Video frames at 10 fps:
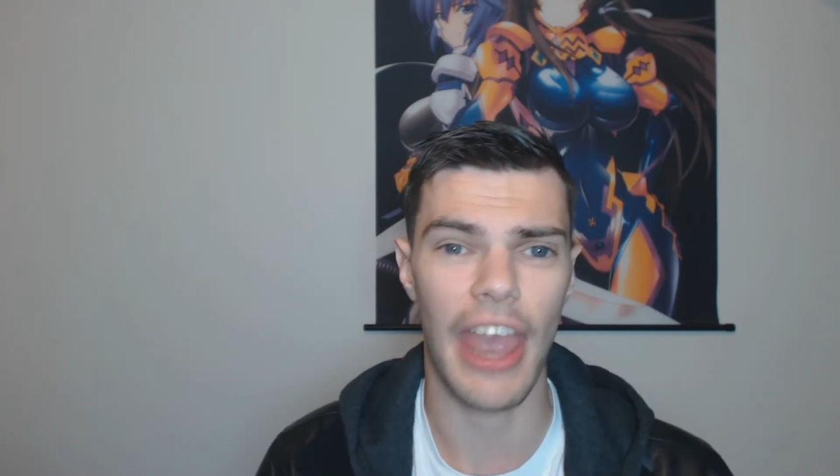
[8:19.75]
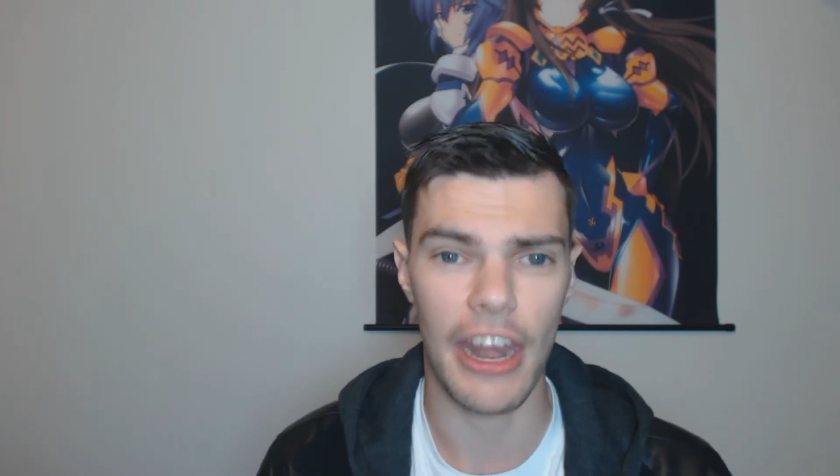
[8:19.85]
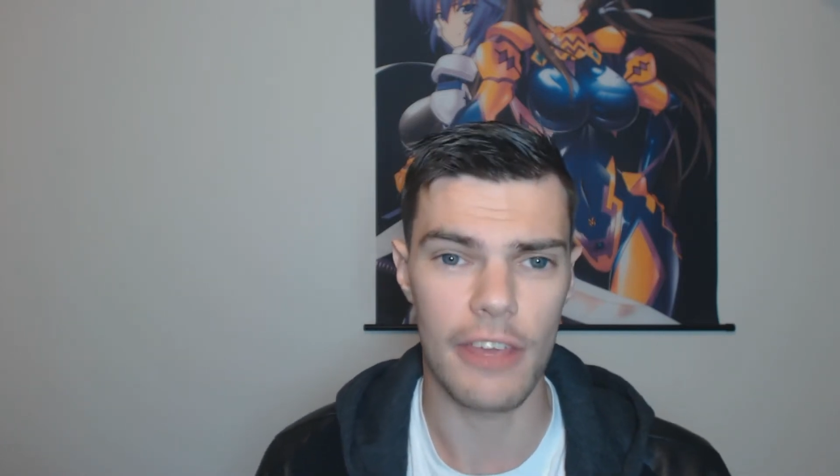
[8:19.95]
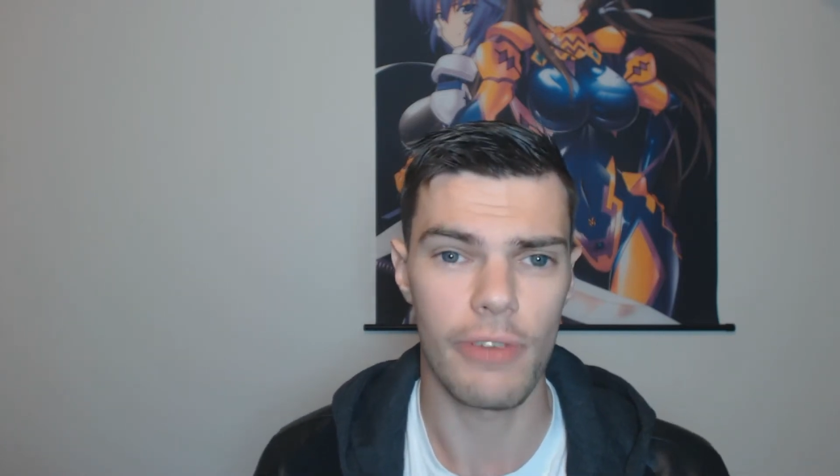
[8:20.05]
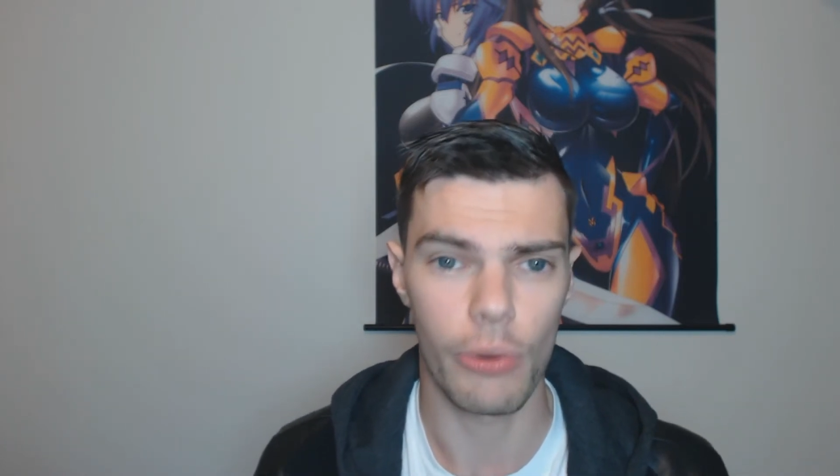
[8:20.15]

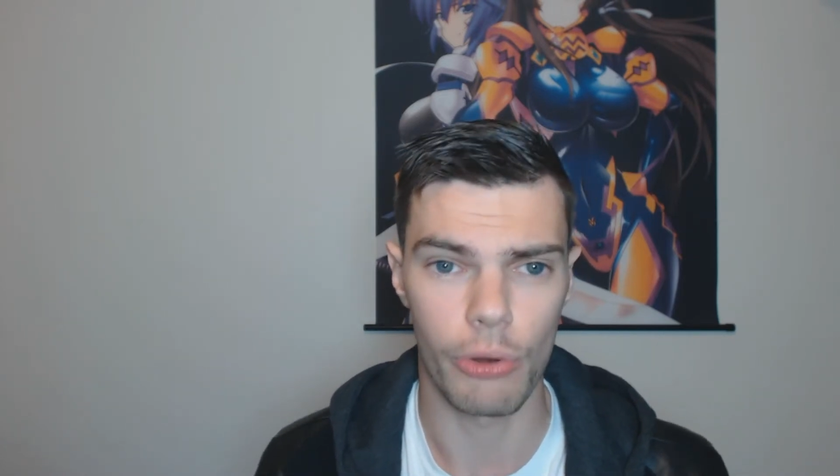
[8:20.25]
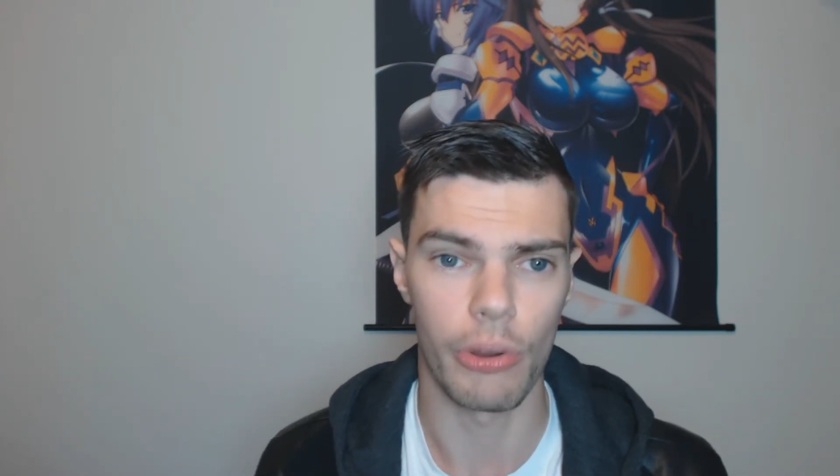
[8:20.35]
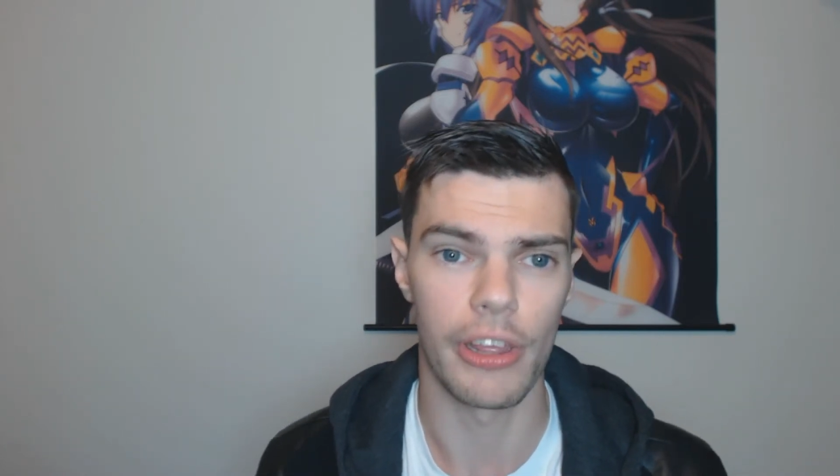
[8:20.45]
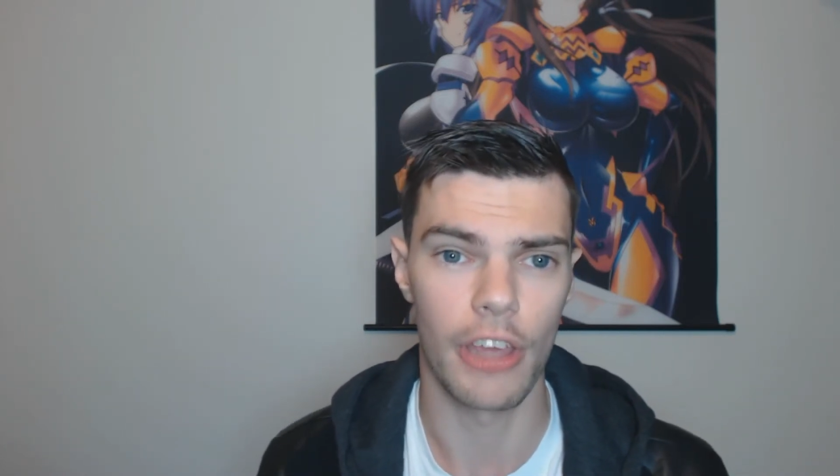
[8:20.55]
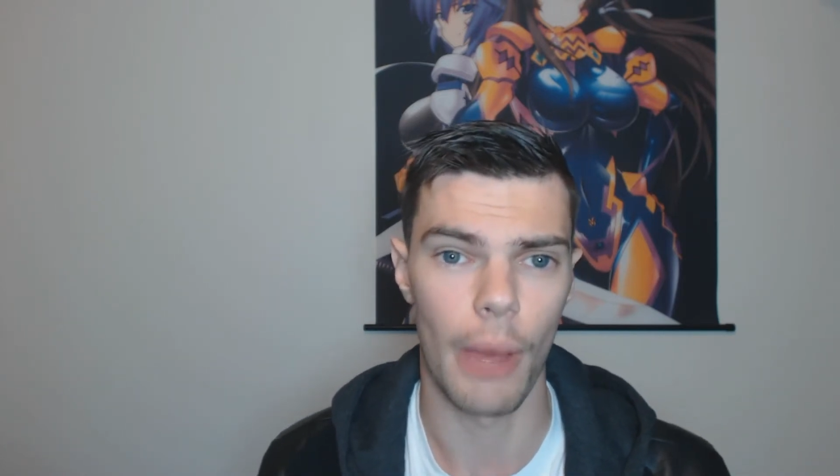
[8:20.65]
anything we
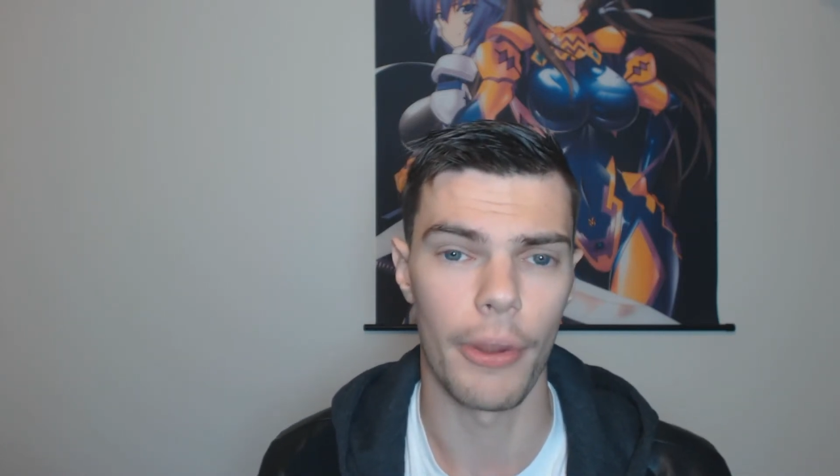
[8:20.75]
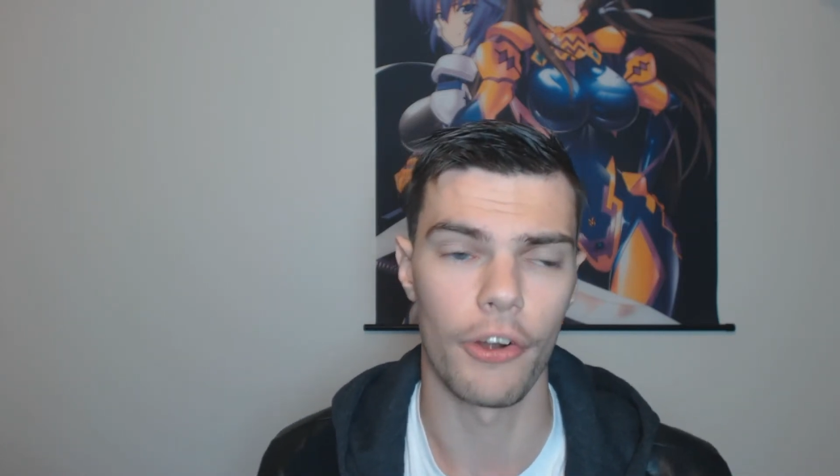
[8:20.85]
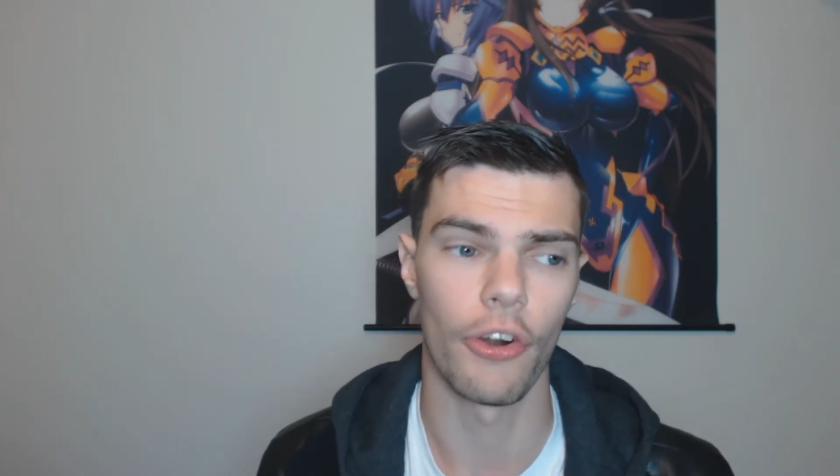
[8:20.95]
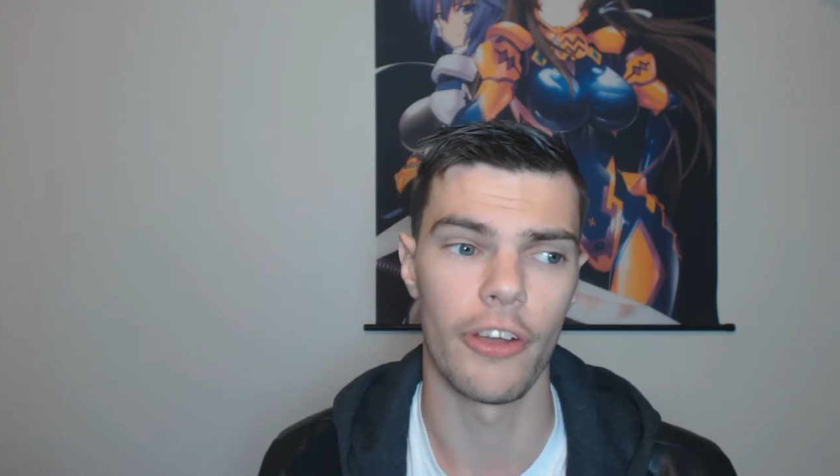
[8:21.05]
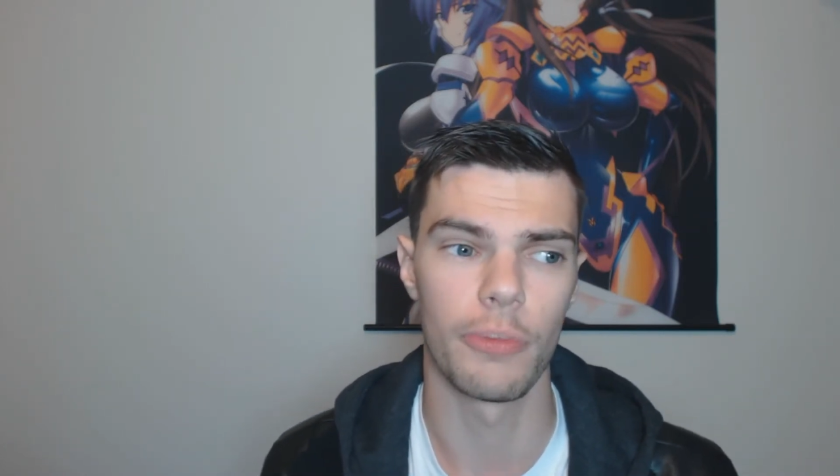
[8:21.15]
really come
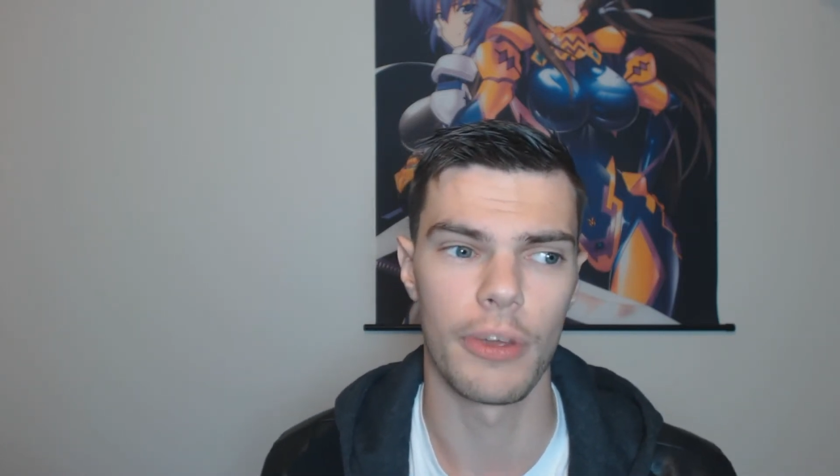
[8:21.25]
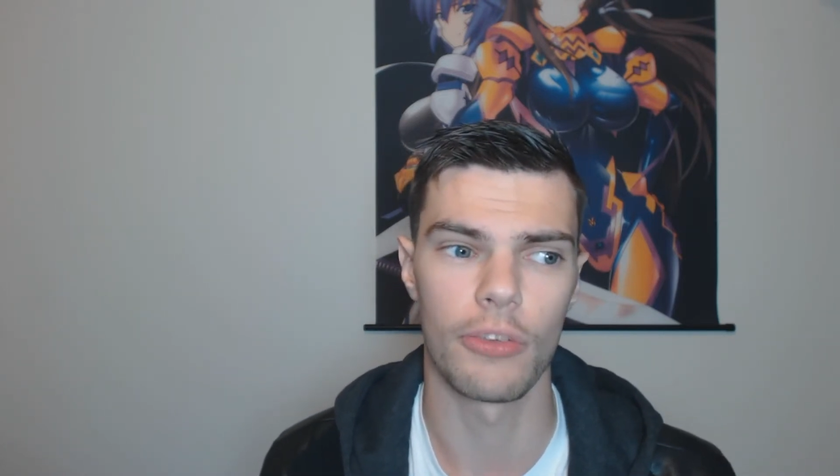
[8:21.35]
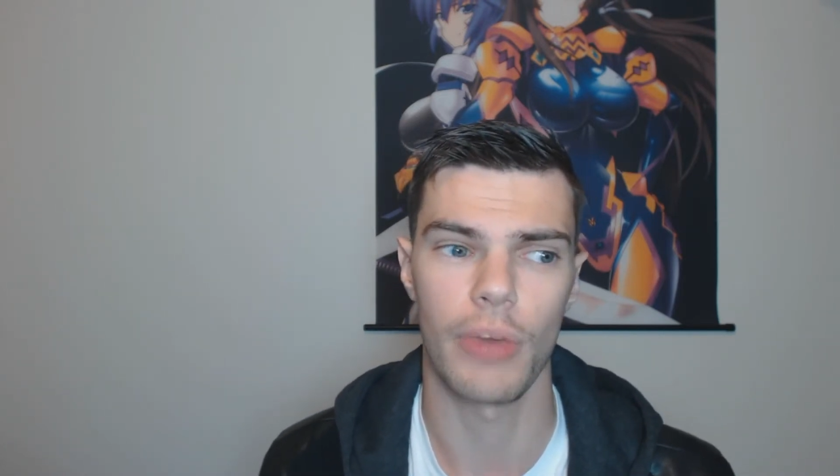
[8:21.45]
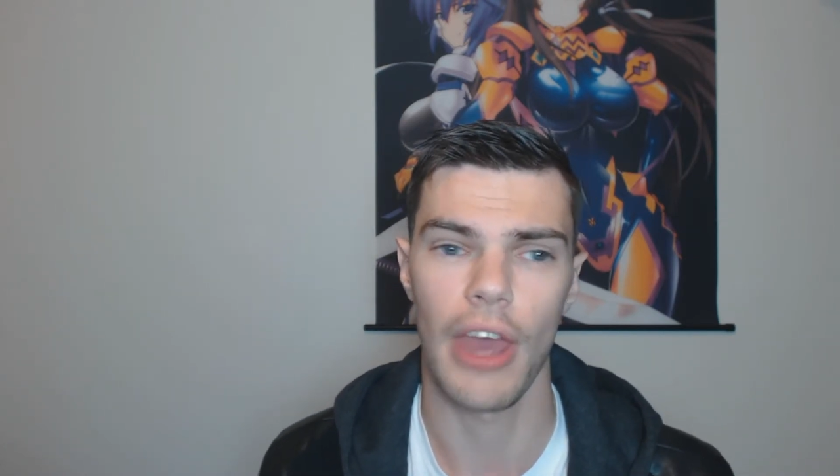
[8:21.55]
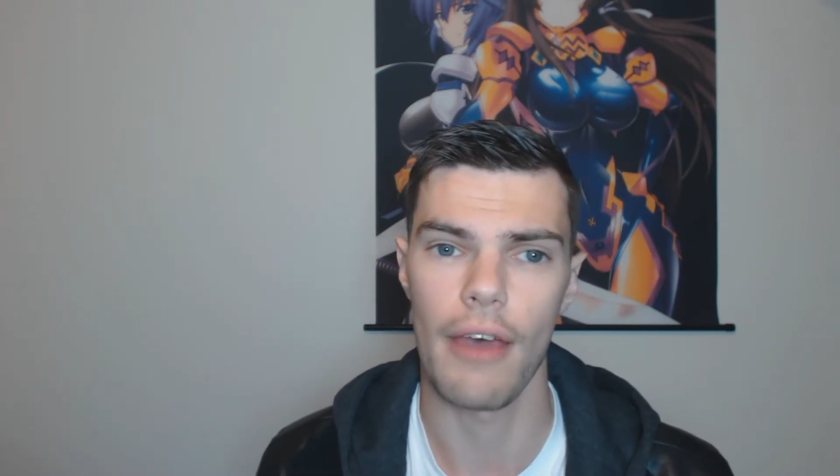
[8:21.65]
across, because
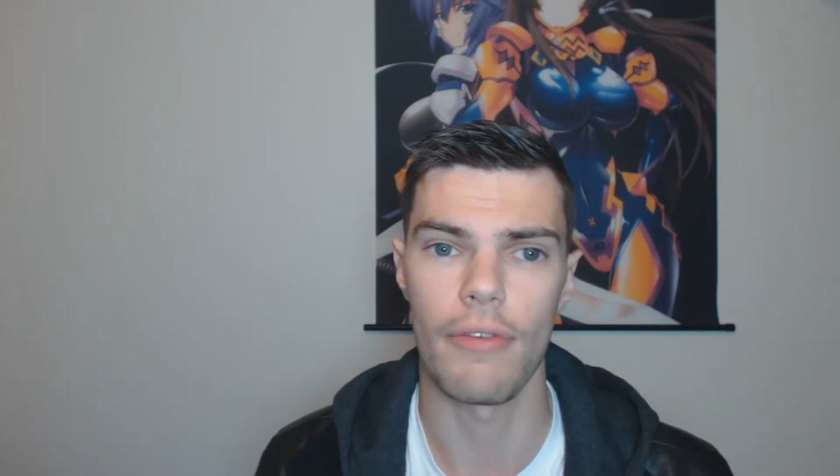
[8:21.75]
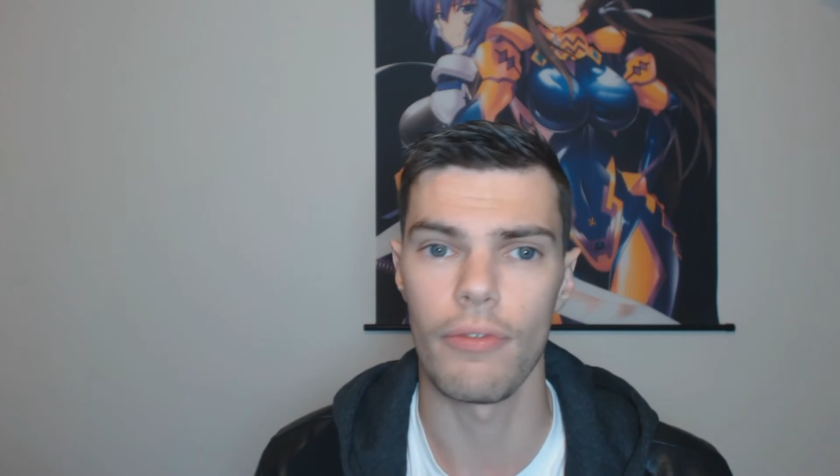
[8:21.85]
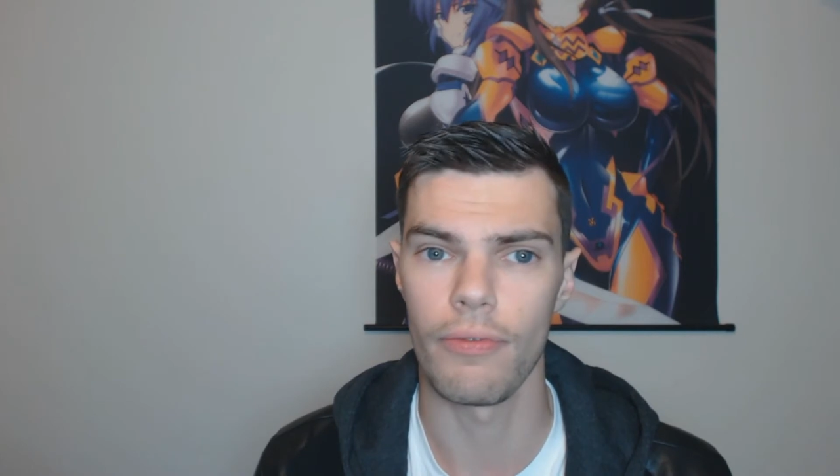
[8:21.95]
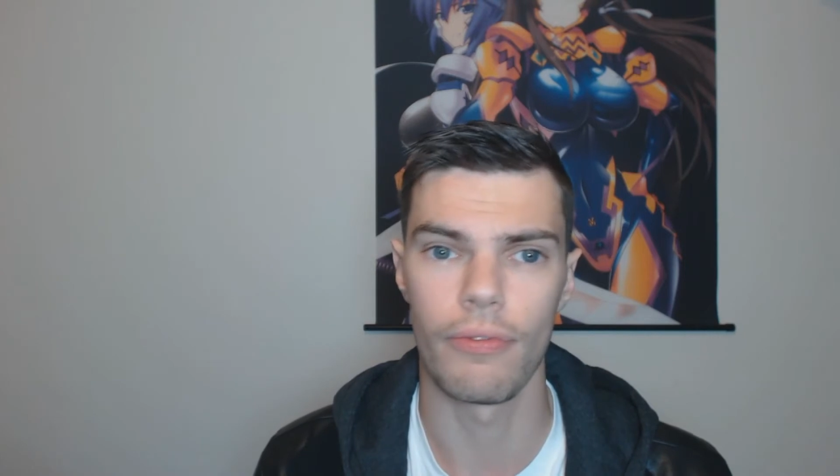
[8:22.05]
we have a